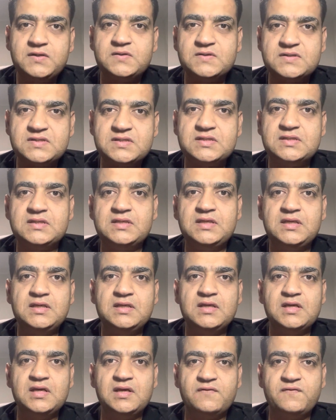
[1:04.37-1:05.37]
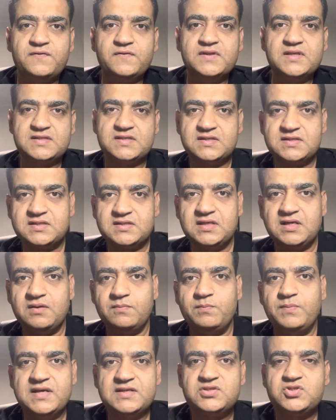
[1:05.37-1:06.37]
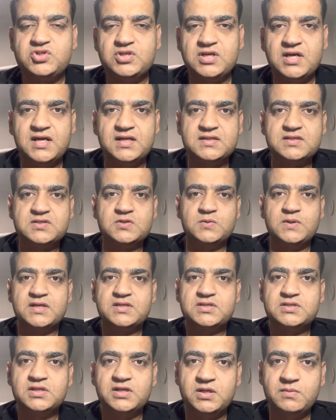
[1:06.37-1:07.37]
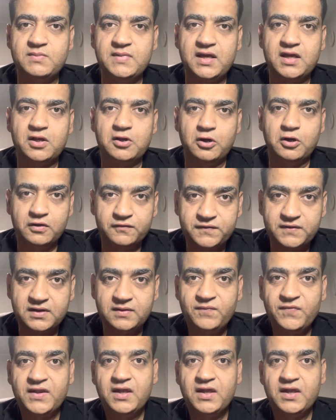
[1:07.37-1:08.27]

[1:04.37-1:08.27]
to see if this is their best chance to actually make an offer